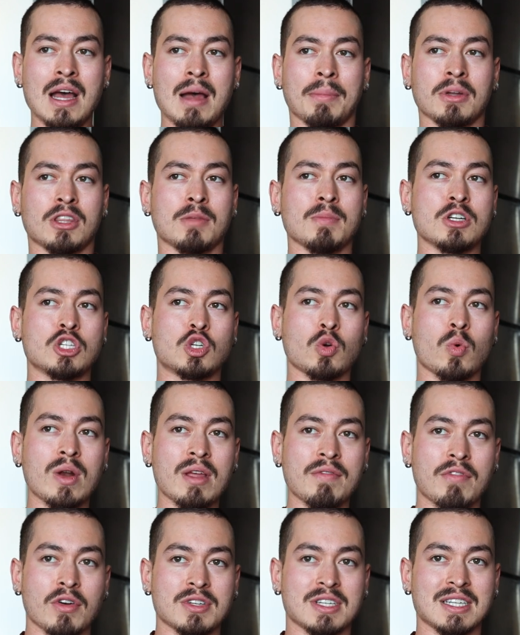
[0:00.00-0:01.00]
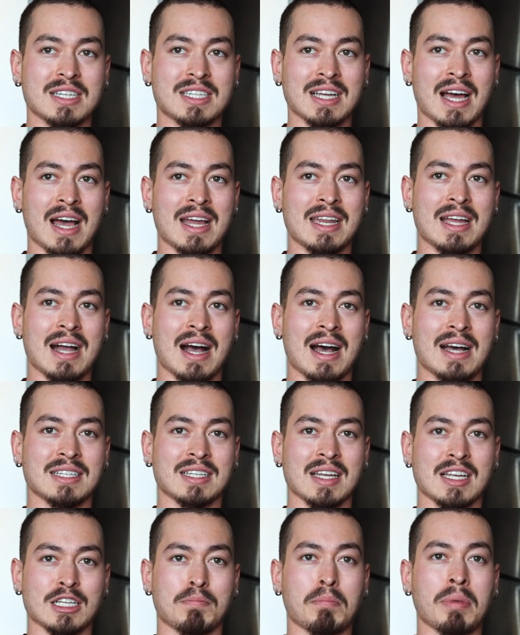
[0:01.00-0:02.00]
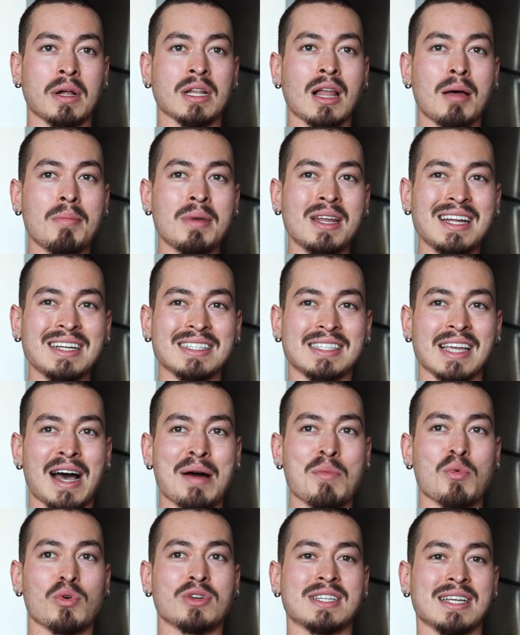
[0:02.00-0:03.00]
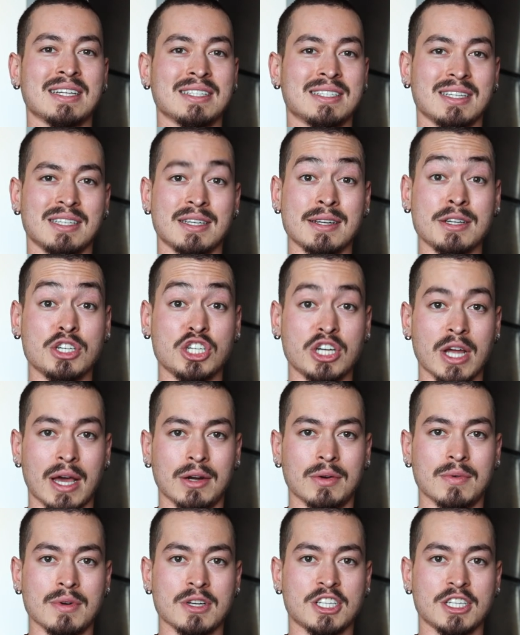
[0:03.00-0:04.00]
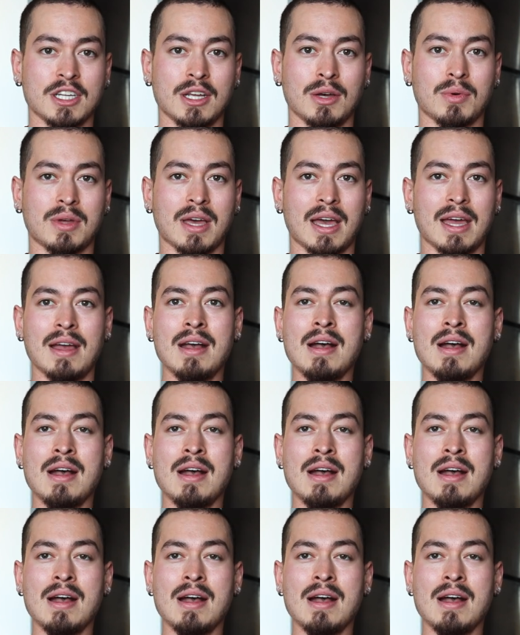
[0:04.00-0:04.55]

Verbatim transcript: But the majority of our society, guys, is plummeting downwards into degeneracy, okay?